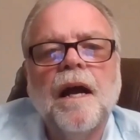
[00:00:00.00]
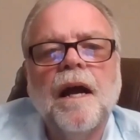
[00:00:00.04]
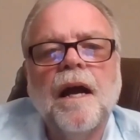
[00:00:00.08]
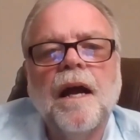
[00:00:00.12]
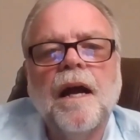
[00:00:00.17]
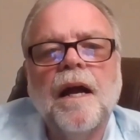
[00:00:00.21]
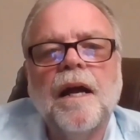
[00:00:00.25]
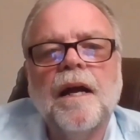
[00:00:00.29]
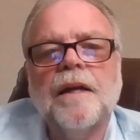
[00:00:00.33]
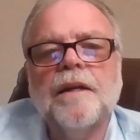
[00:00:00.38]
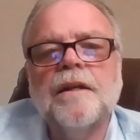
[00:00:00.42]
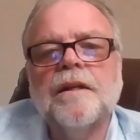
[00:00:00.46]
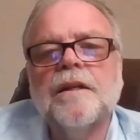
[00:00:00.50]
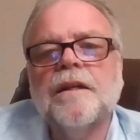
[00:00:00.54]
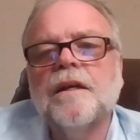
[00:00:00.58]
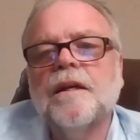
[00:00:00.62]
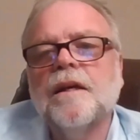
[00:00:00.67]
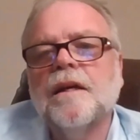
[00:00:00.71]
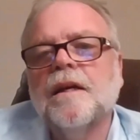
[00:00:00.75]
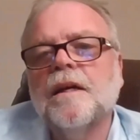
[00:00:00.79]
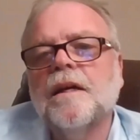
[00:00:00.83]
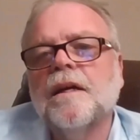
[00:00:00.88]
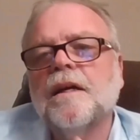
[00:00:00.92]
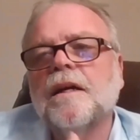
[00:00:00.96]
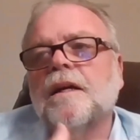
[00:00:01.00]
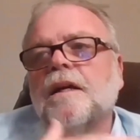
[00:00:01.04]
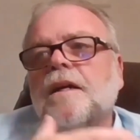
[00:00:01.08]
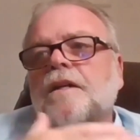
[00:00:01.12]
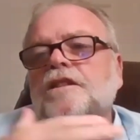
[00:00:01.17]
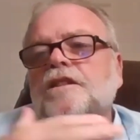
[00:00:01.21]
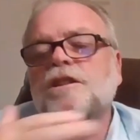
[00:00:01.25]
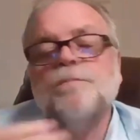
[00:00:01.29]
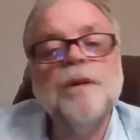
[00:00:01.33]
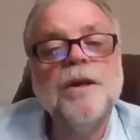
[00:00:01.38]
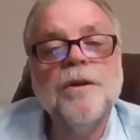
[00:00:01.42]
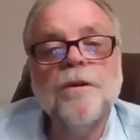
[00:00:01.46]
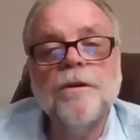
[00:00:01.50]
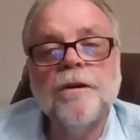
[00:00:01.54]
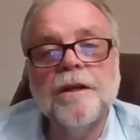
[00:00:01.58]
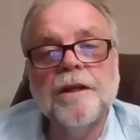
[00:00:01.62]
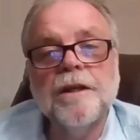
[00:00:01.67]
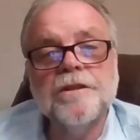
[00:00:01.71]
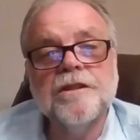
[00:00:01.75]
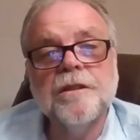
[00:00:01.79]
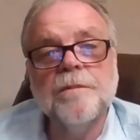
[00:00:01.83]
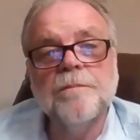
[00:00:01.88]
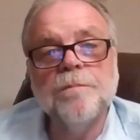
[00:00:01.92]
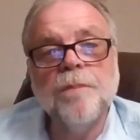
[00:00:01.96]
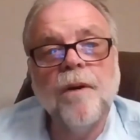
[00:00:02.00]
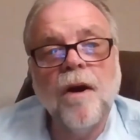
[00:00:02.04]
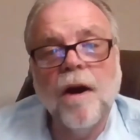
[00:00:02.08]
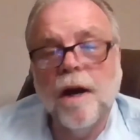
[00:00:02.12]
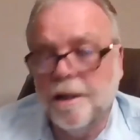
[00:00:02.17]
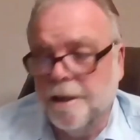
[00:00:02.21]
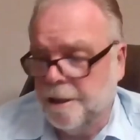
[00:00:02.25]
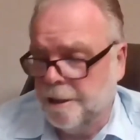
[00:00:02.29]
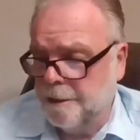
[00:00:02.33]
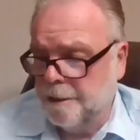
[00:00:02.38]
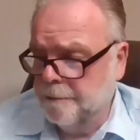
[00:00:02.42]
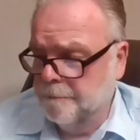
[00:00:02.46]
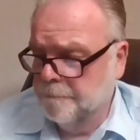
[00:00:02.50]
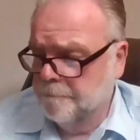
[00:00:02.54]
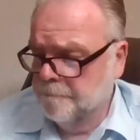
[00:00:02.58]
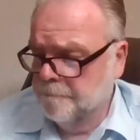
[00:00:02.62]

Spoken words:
and spirit is embodied.